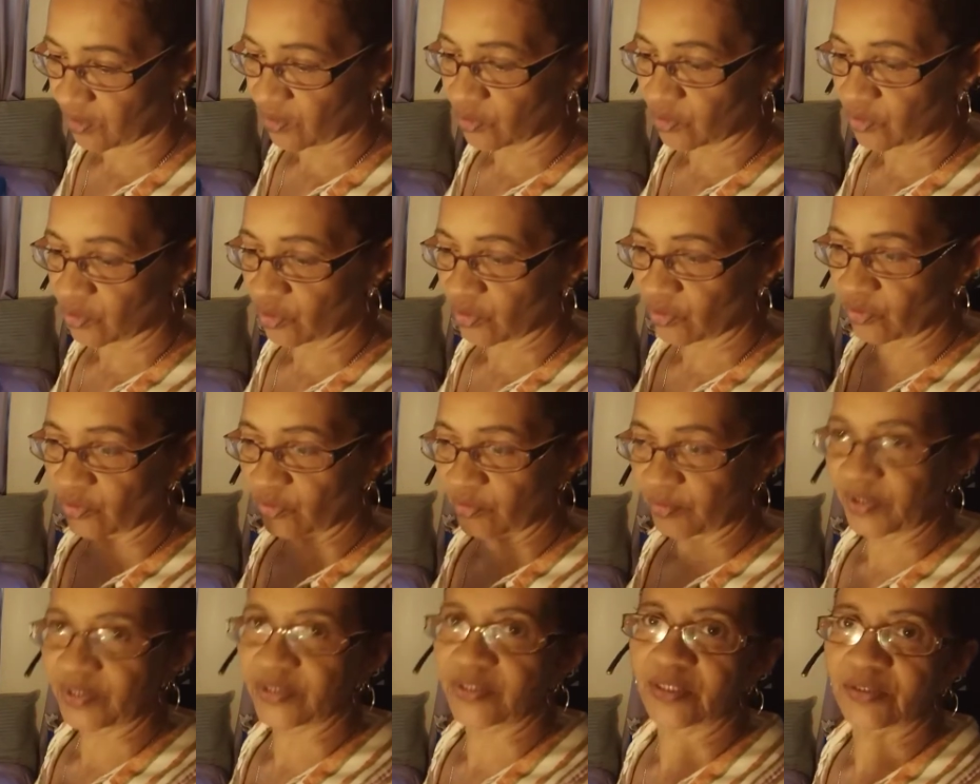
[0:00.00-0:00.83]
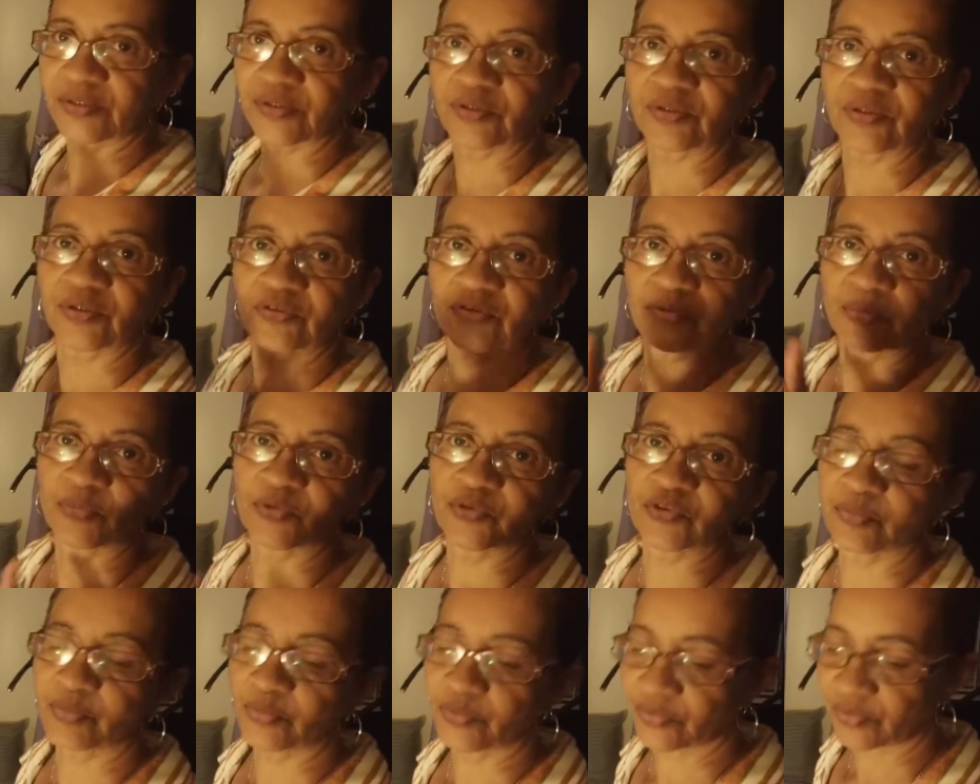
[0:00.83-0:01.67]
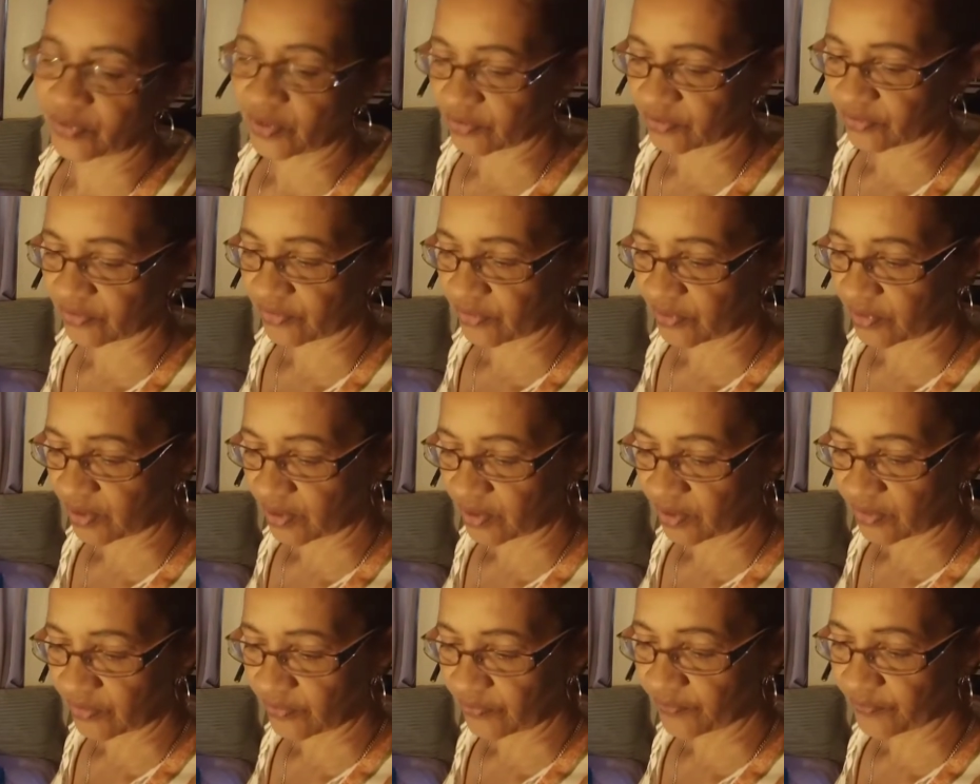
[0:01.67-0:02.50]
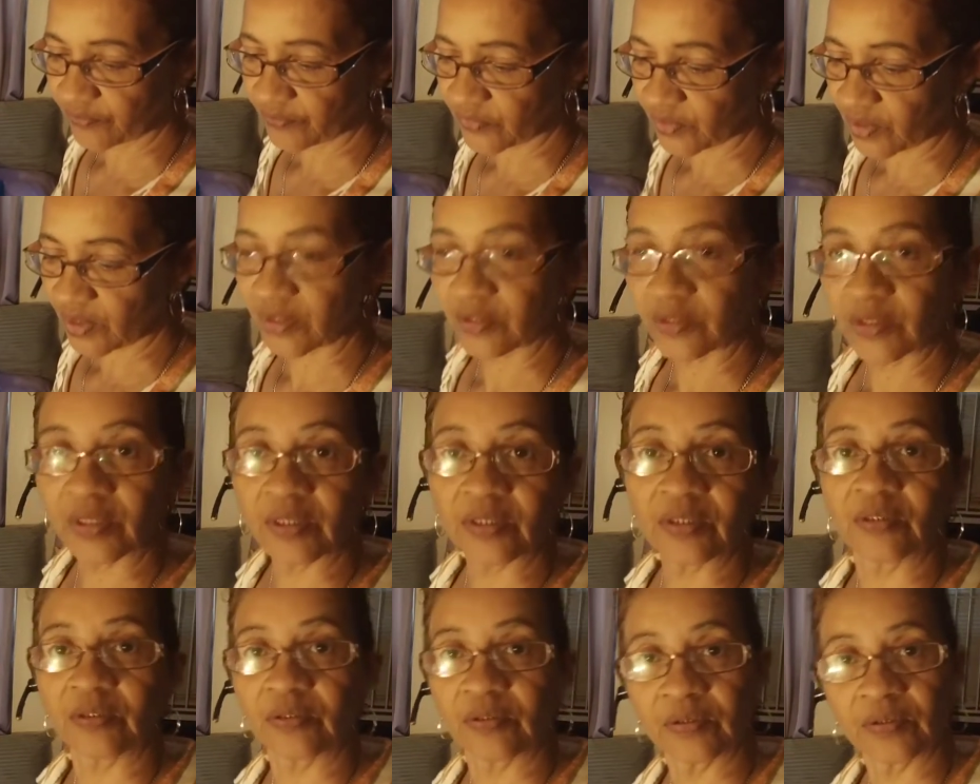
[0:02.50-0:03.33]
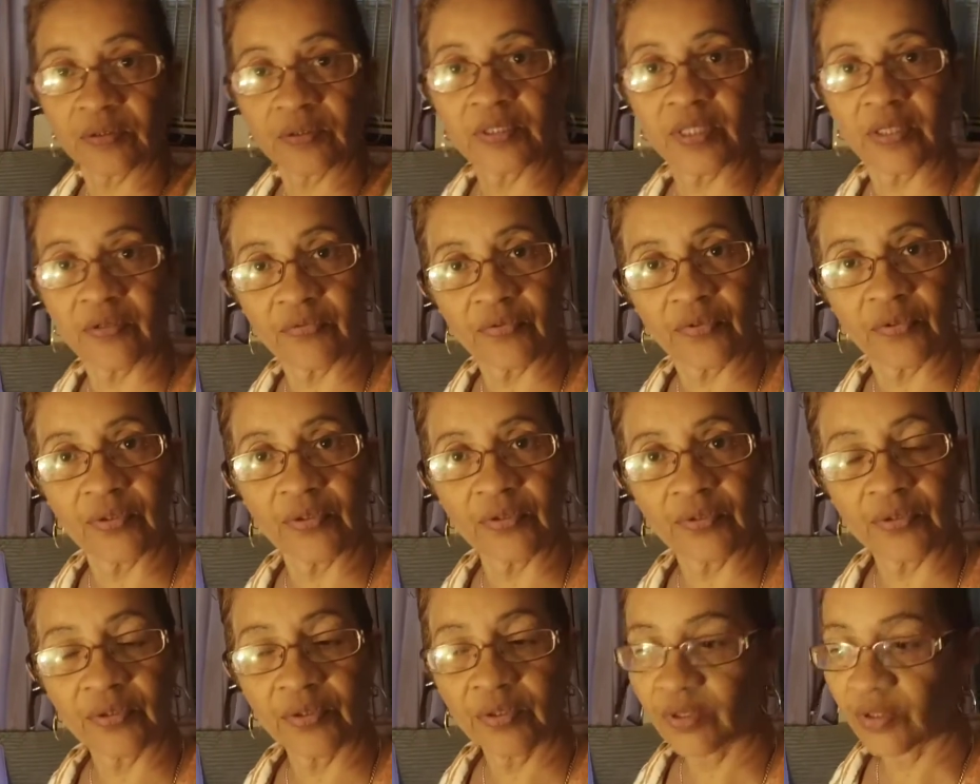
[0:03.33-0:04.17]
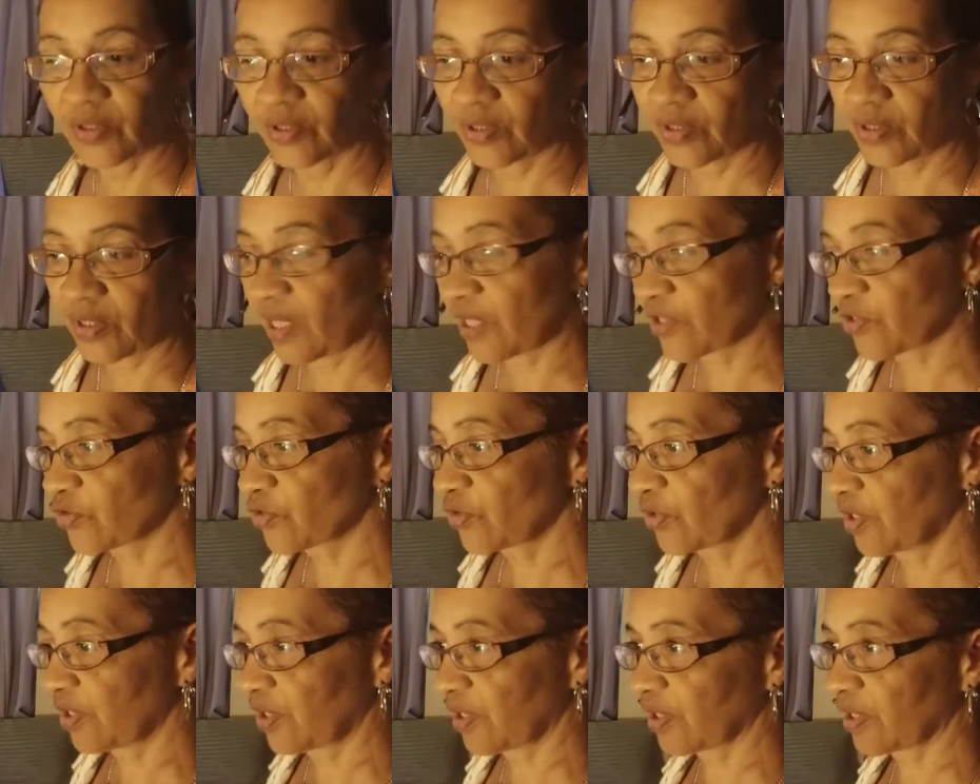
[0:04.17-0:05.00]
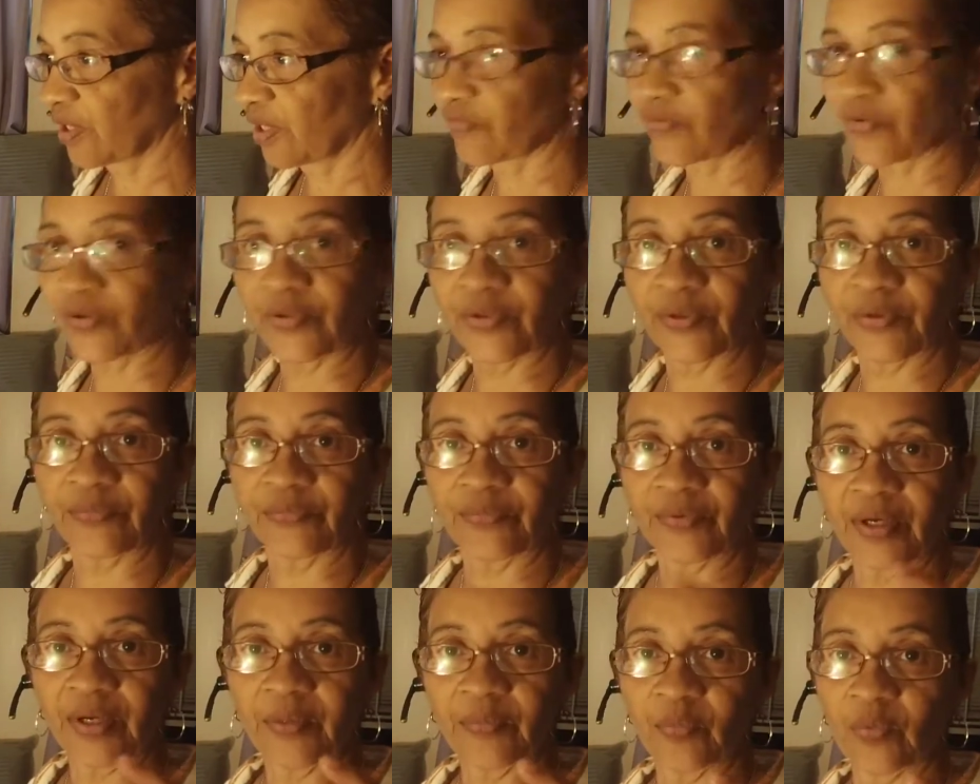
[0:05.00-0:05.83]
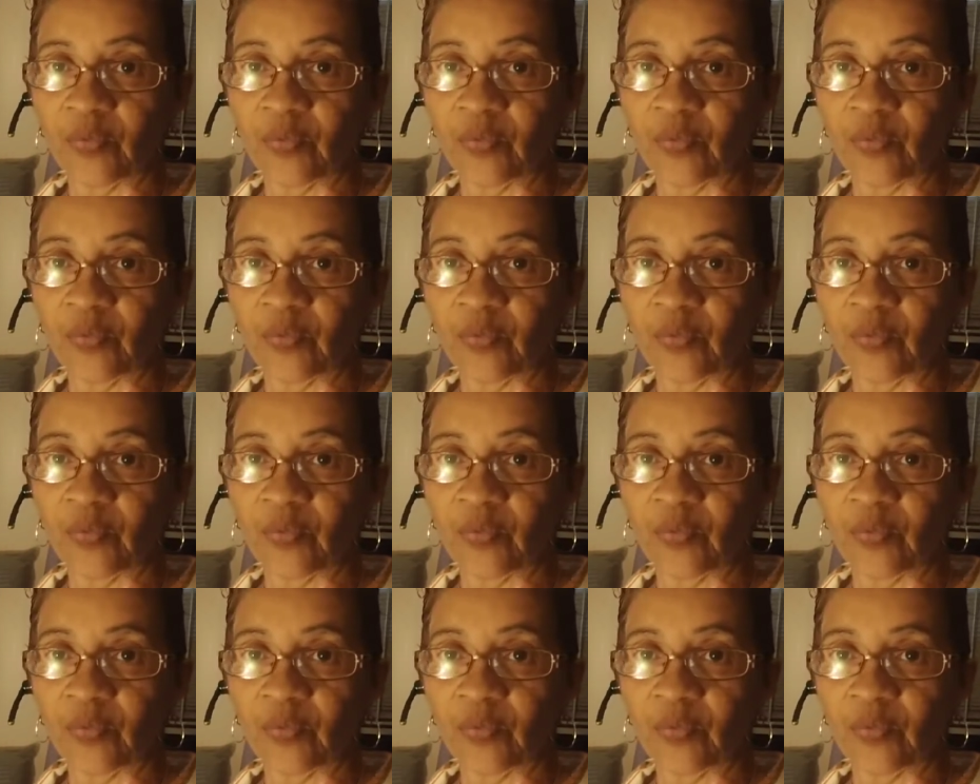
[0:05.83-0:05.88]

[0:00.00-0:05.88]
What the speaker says: So my doctor, there's a multiple doctors in there, and they gave her, actually they gave her the red